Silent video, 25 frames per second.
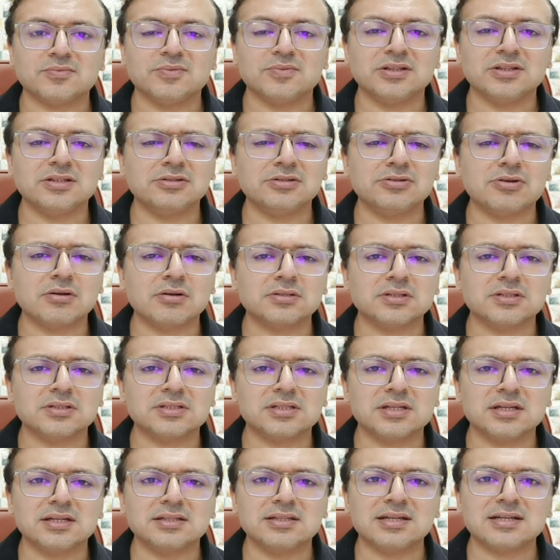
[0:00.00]
Will the doctor
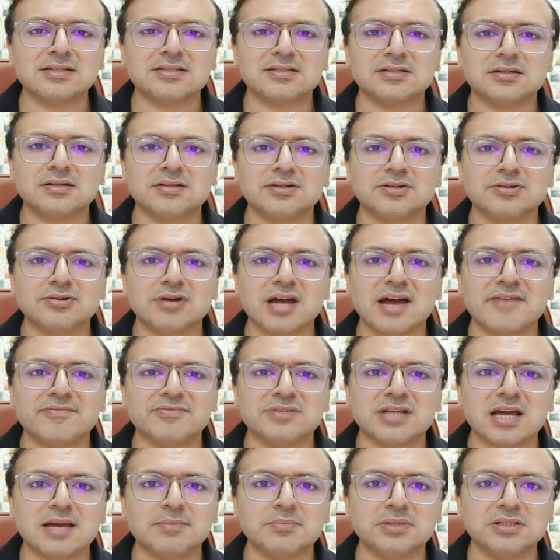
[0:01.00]
say that, sir, you
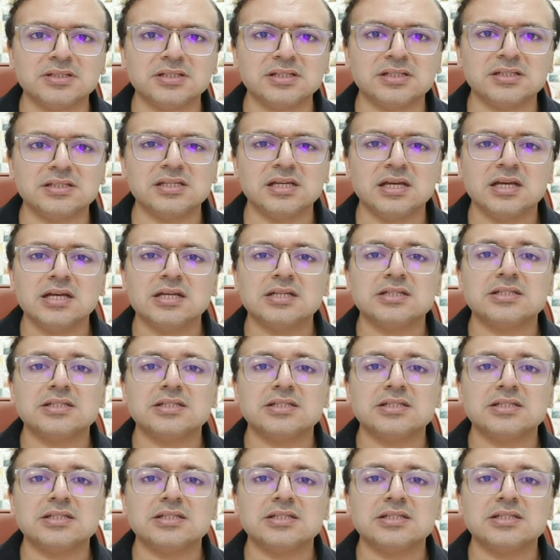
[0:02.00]
have diabetes,